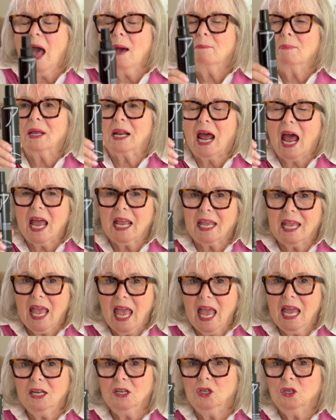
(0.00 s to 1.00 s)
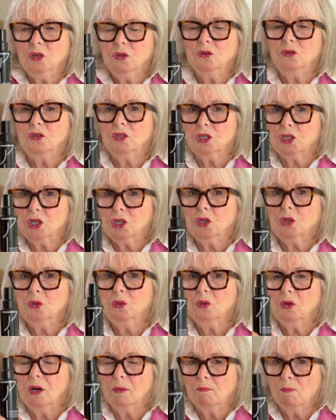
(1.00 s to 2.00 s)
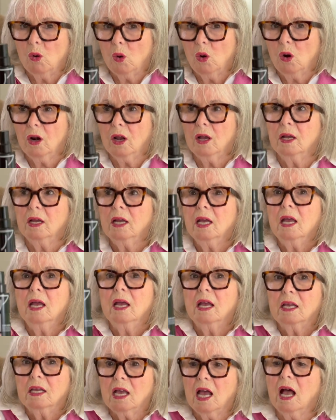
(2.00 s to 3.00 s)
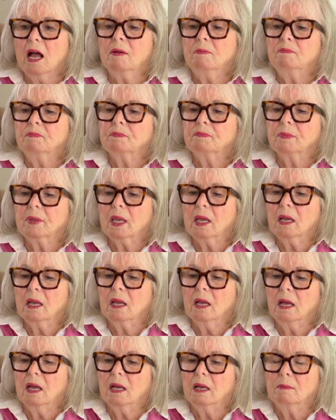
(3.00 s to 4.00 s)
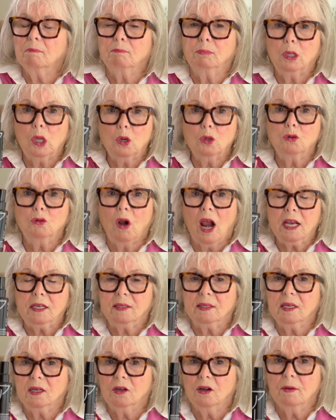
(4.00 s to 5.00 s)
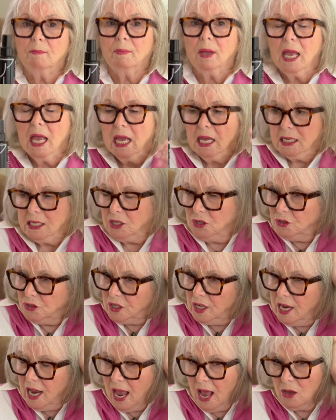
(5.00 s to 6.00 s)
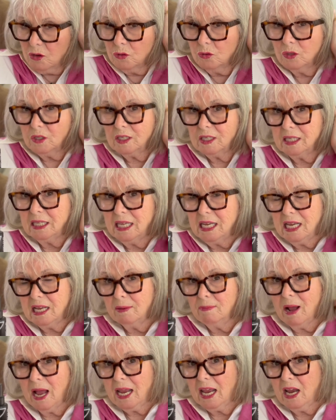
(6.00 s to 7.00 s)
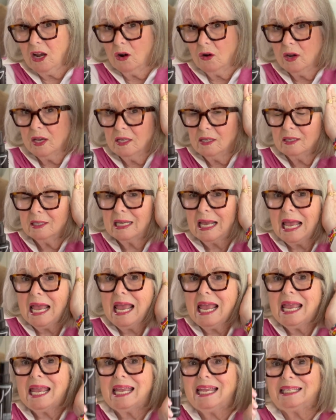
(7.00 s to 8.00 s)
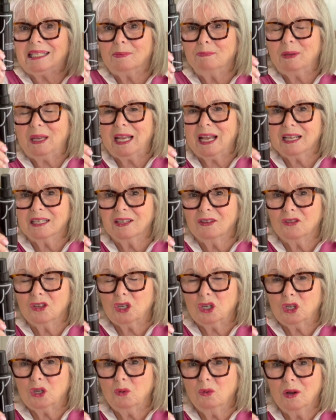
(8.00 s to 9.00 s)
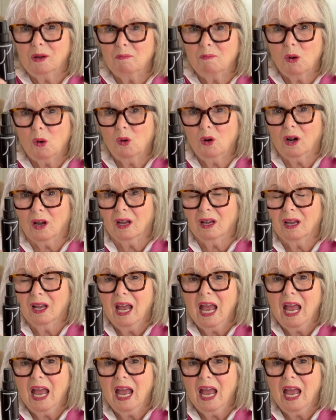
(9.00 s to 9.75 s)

but I can use the Shu Uemura um, uh, blow dry serum. Do you see how sleek my hair is? It's because of the Shu Uemura.